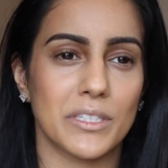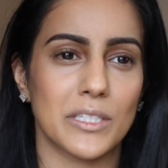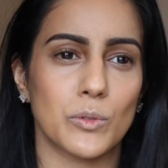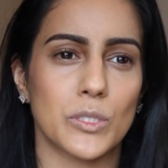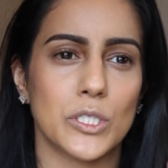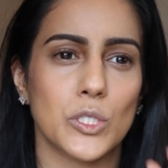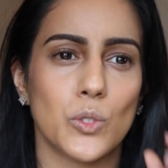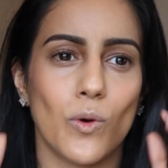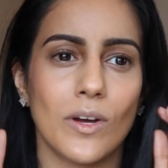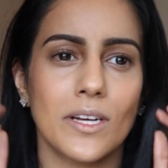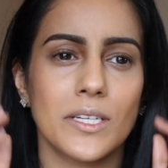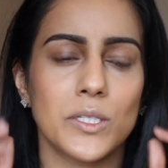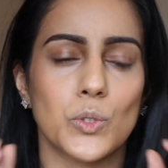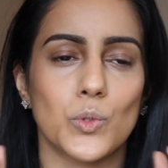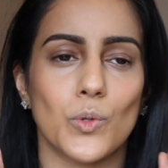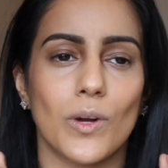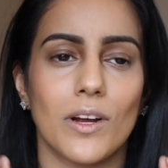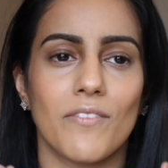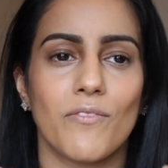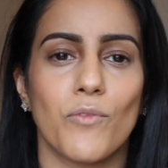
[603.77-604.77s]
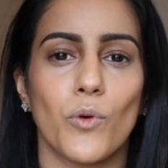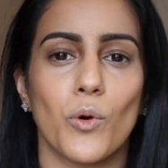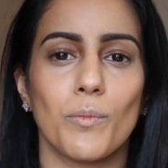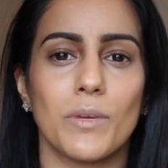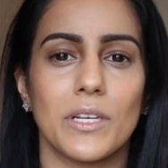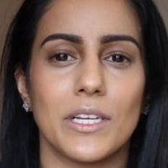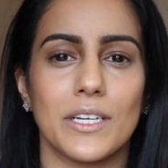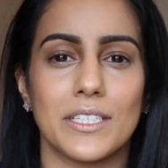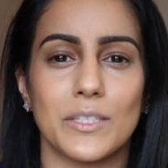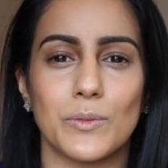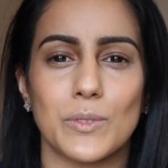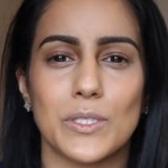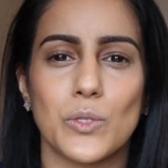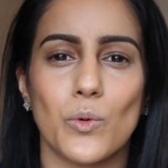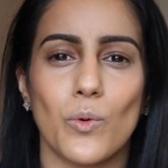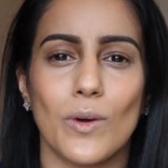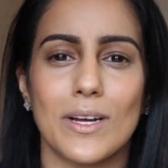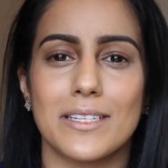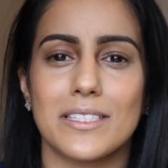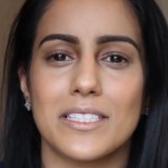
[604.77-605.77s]
but it was quite a dry formula and it was
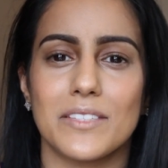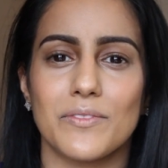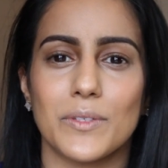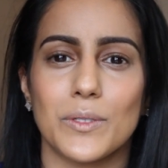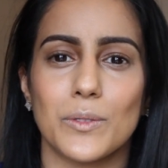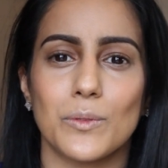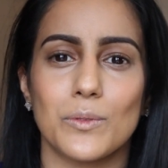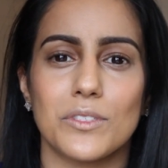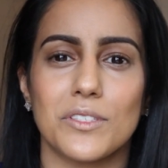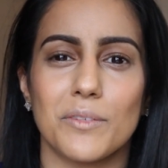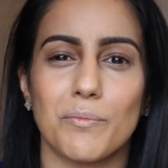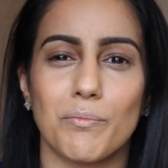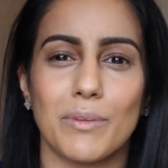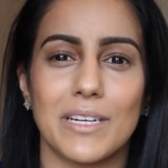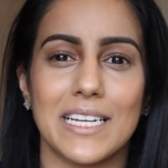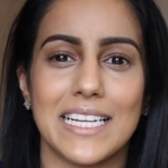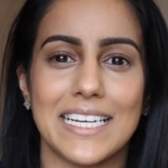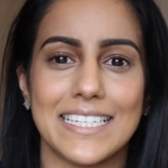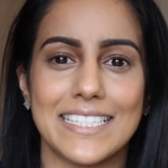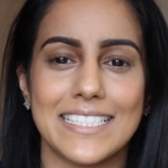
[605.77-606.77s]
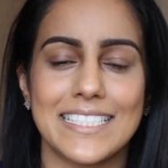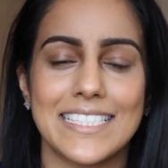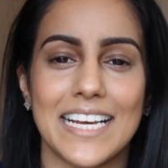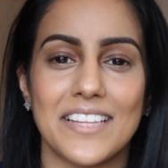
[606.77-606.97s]
quite difficult to blend.